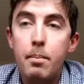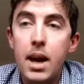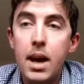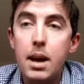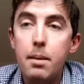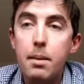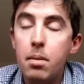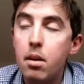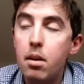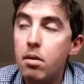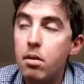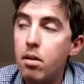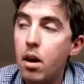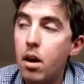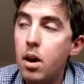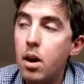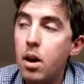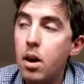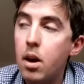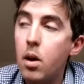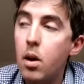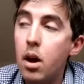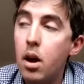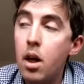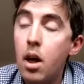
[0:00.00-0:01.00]
paper. So
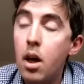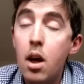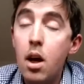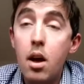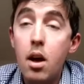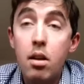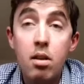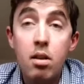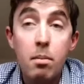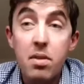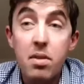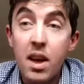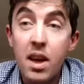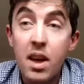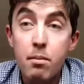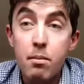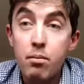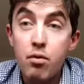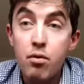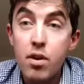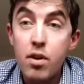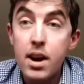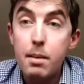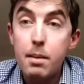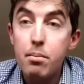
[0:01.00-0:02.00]
something I'm
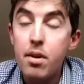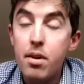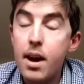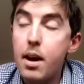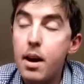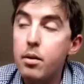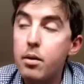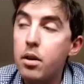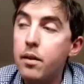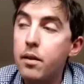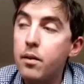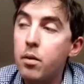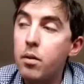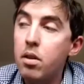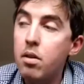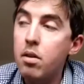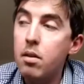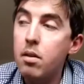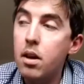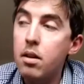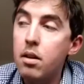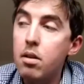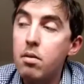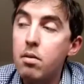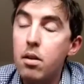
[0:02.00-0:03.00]
really proud of is,
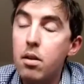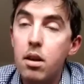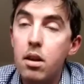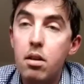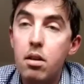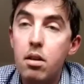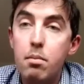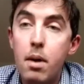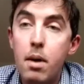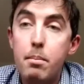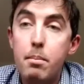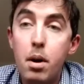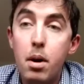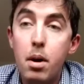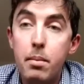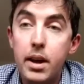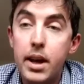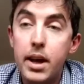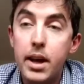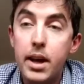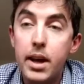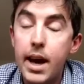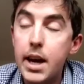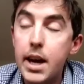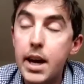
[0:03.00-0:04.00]
is my
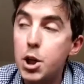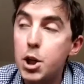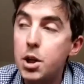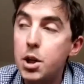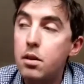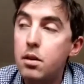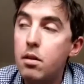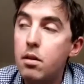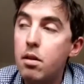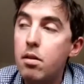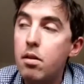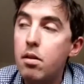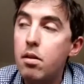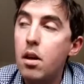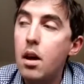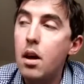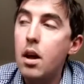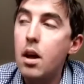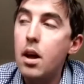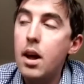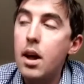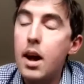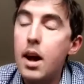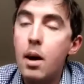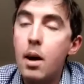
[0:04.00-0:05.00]
publications
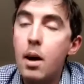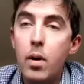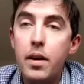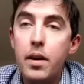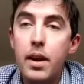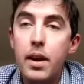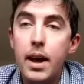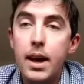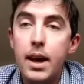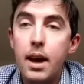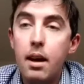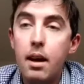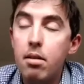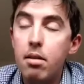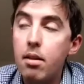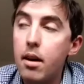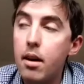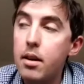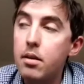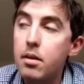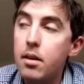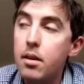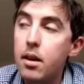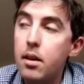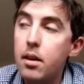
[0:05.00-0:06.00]
and when they get
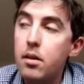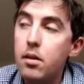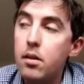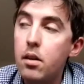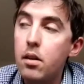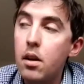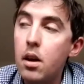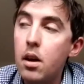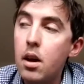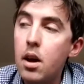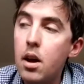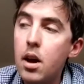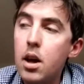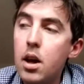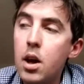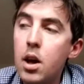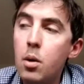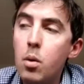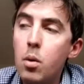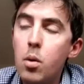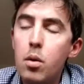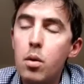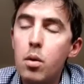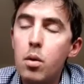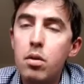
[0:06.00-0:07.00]
cited. You
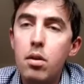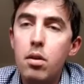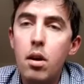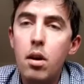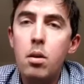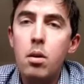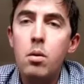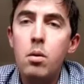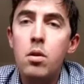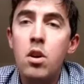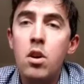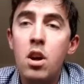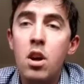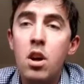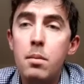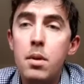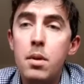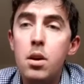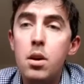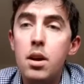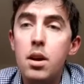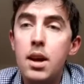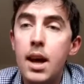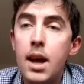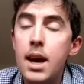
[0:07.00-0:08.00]
also
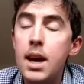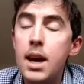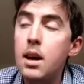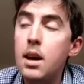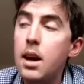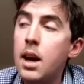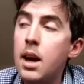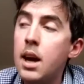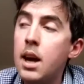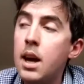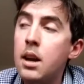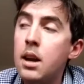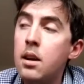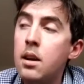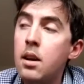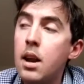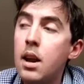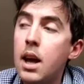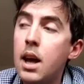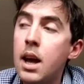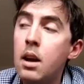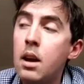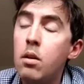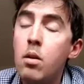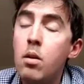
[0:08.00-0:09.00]
communicate in,
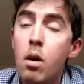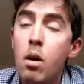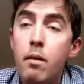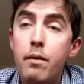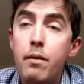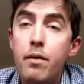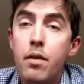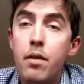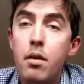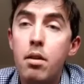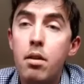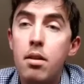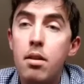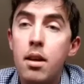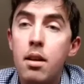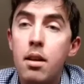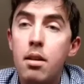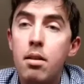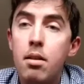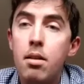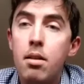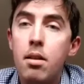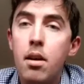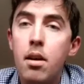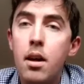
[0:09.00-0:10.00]
in
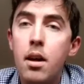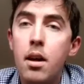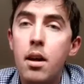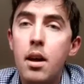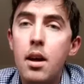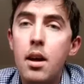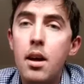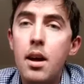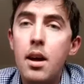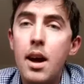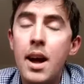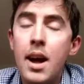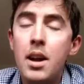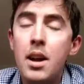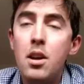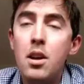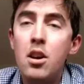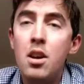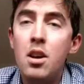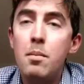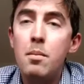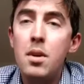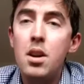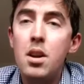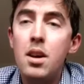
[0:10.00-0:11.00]
conferences and you
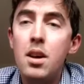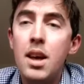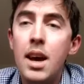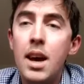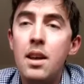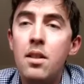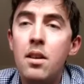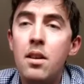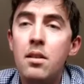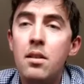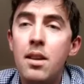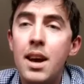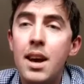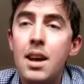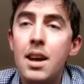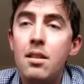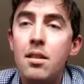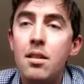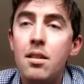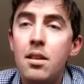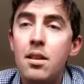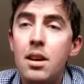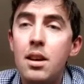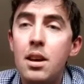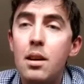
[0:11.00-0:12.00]
communicate the data
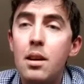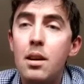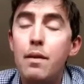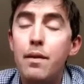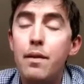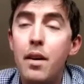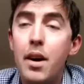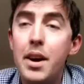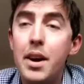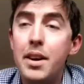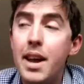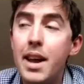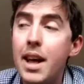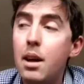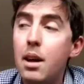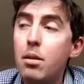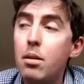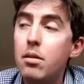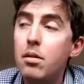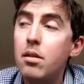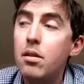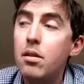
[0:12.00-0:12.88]
that you find out